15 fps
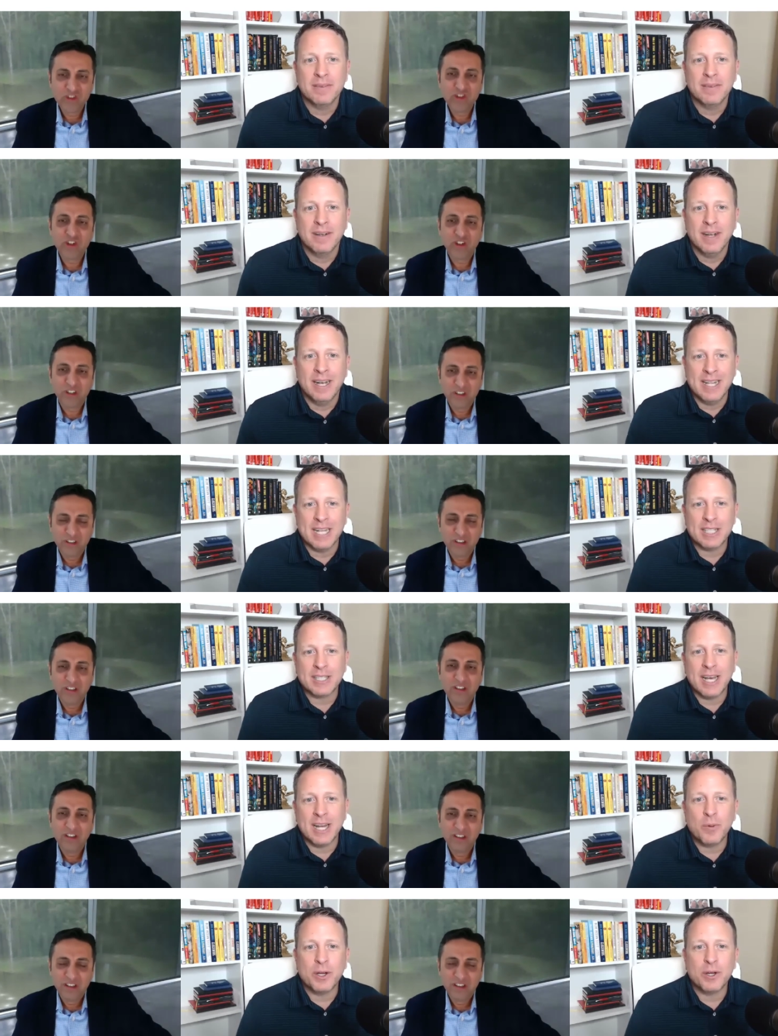Speaker 1: Sure. And that's
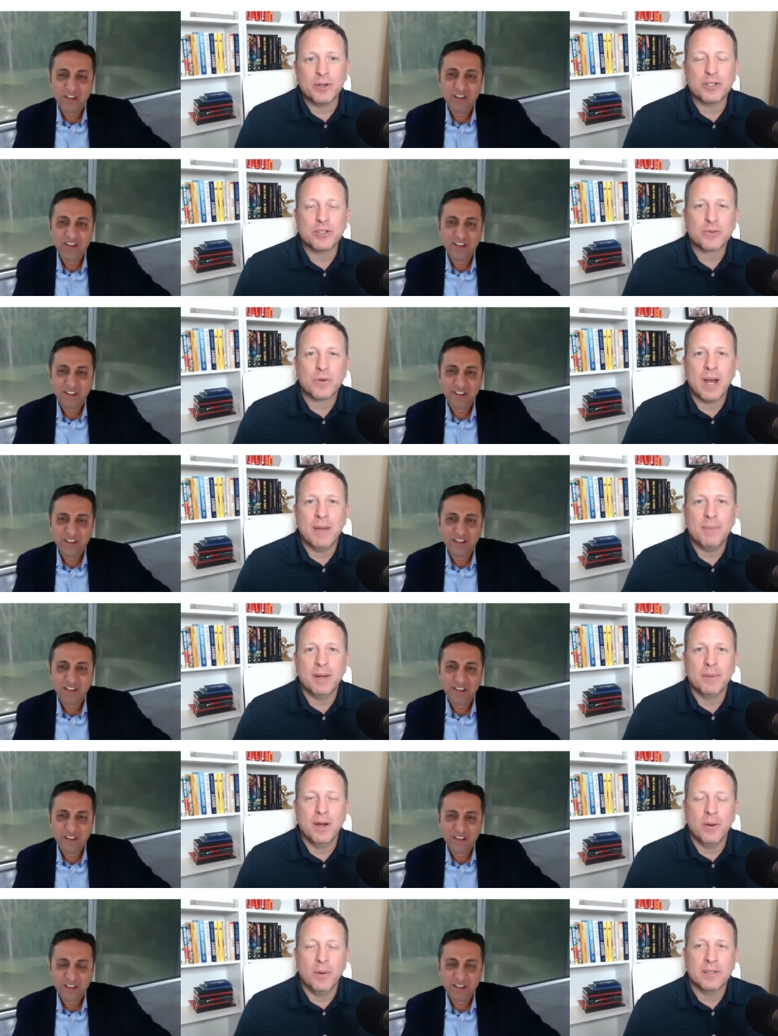kind of what you're describing,
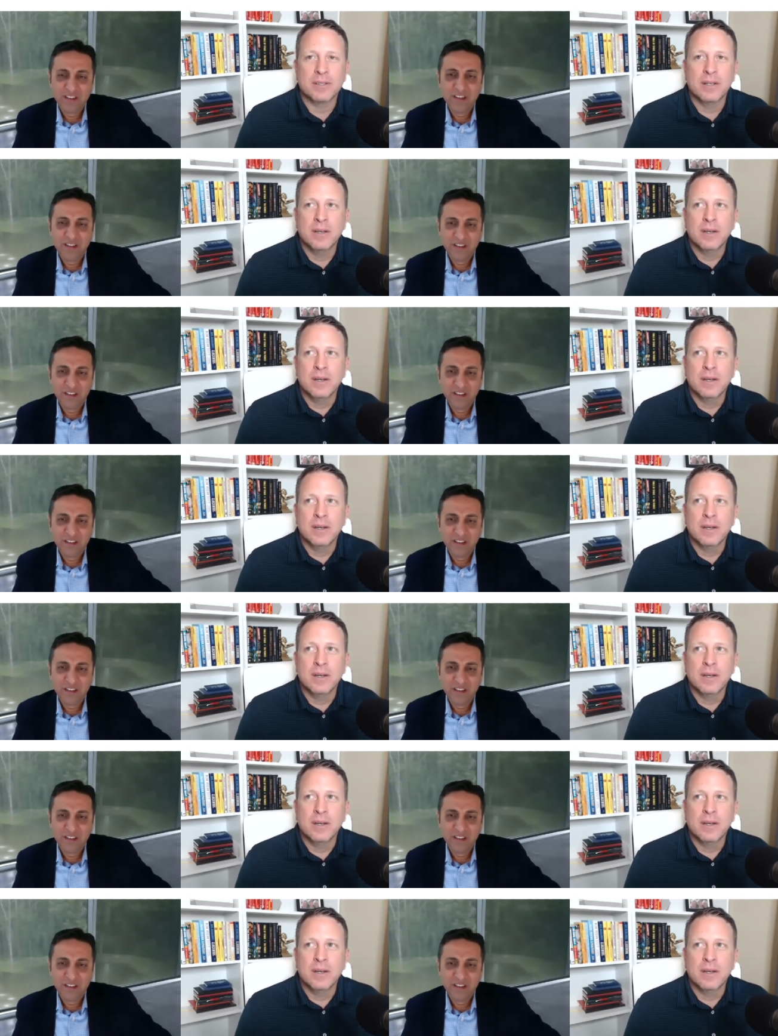Mo, is